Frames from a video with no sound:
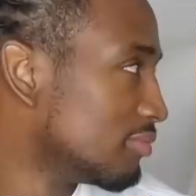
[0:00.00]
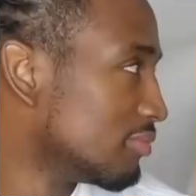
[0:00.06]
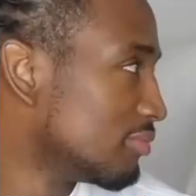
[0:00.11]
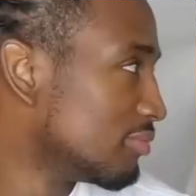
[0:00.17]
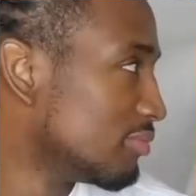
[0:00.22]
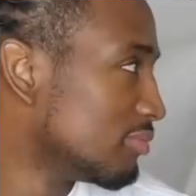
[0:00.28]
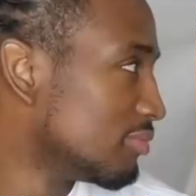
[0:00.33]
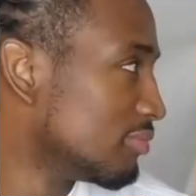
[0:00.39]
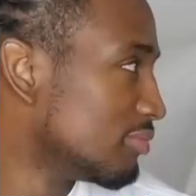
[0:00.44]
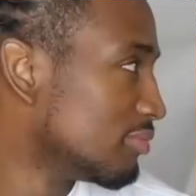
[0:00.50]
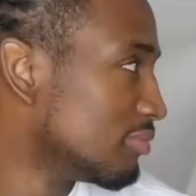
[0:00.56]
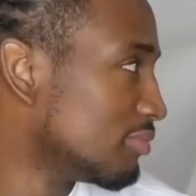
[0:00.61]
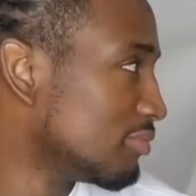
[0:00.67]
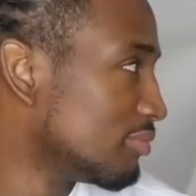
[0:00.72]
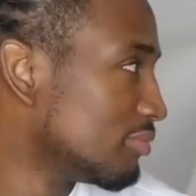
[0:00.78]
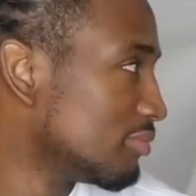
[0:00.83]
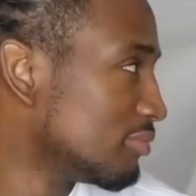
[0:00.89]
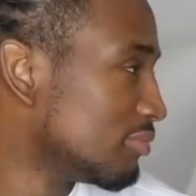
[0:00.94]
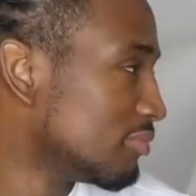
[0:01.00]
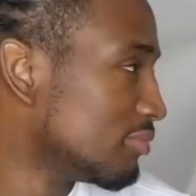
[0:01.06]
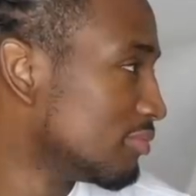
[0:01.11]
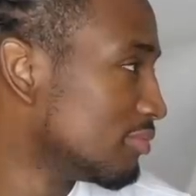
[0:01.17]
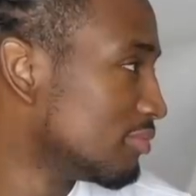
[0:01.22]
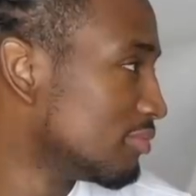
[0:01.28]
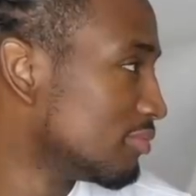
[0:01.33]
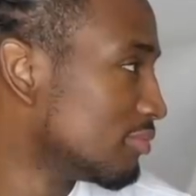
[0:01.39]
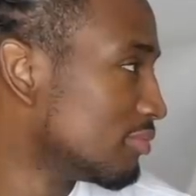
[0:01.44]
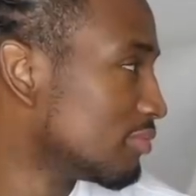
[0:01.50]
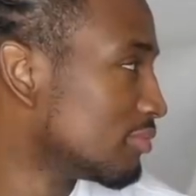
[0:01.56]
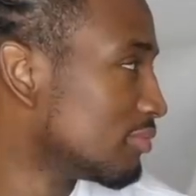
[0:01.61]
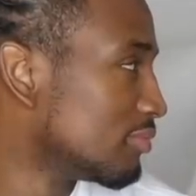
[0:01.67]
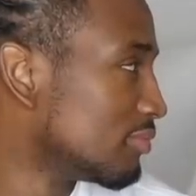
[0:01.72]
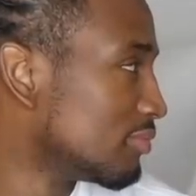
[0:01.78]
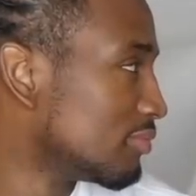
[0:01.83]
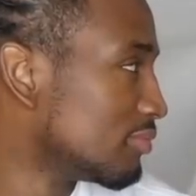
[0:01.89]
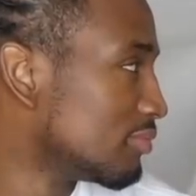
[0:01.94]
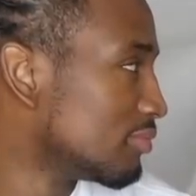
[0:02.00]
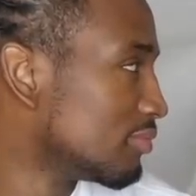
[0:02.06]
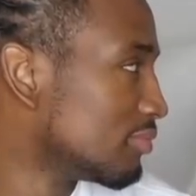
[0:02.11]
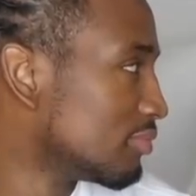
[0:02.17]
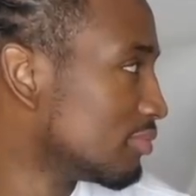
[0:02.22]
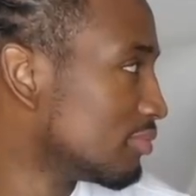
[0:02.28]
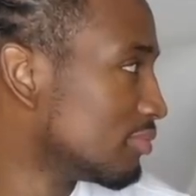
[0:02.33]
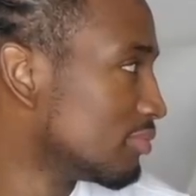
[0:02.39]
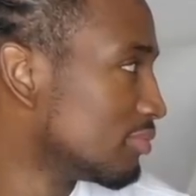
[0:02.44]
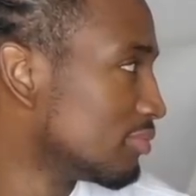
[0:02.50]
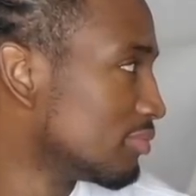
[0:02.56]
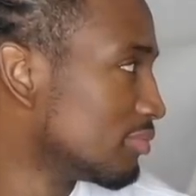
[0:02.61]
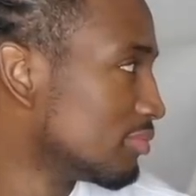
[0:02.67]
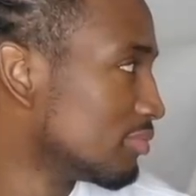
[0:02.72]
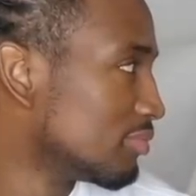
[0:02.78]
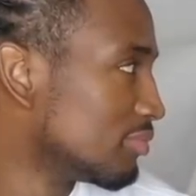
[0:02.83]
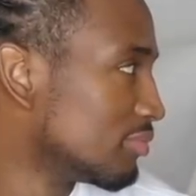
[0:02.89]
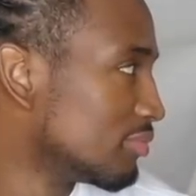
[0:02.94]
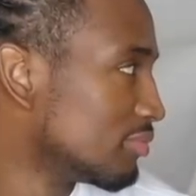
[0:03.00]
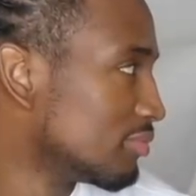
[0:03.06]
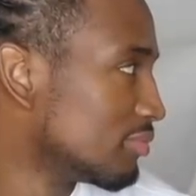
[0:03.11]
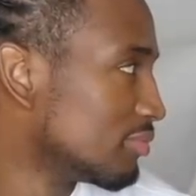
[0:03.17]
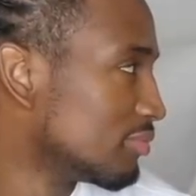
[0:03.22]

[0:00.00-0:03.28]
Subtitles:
The person shown says nothing.